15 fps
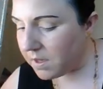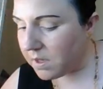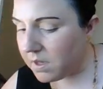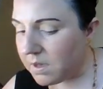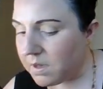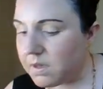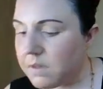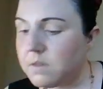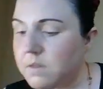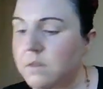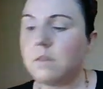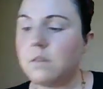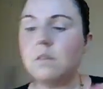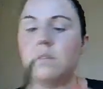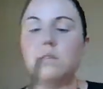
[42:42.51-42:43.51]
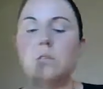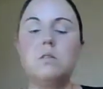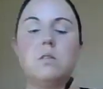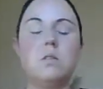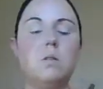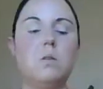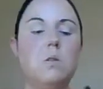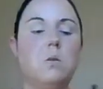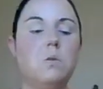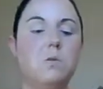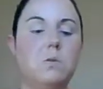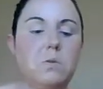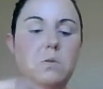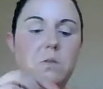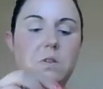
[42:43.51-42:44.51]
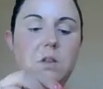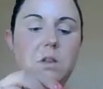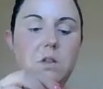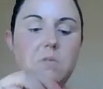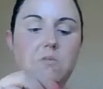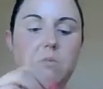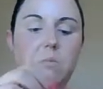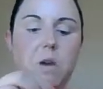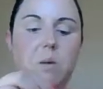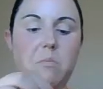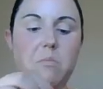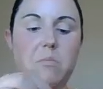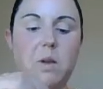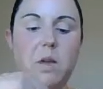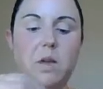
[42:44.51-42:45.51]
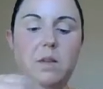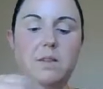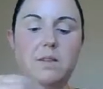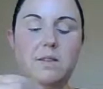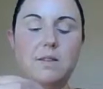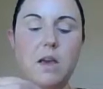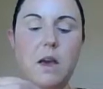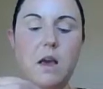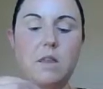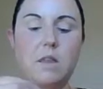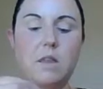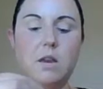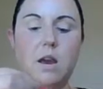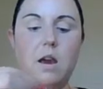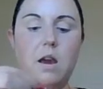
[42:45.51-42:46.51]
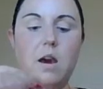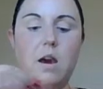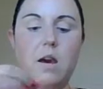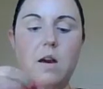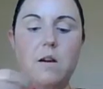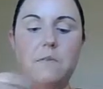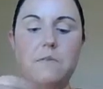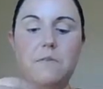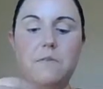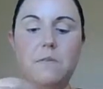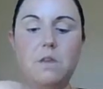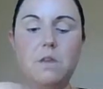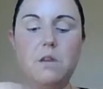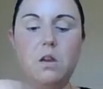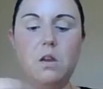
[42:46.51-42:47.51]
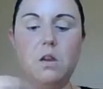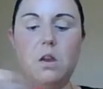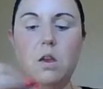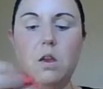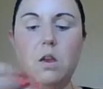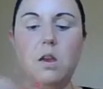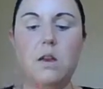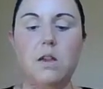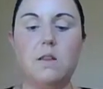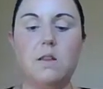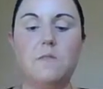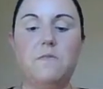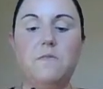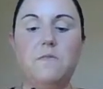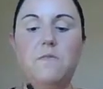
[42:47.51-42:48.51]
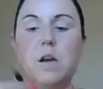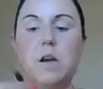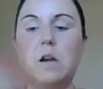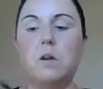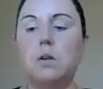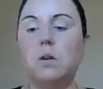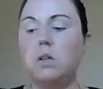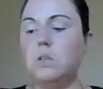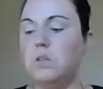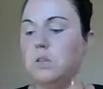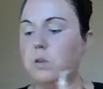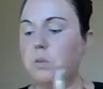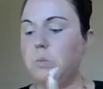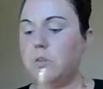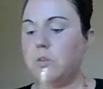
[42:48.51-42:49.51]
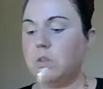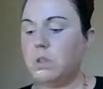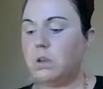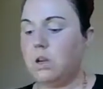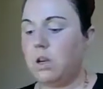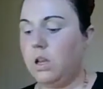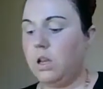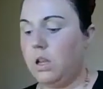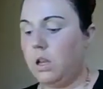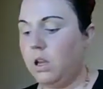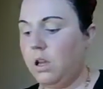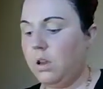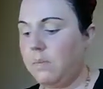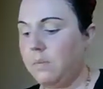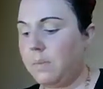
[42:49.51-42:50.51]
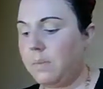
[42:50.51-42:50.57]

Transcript: is, this is a Coastal Scents from that big set that I have. It's a very super tiny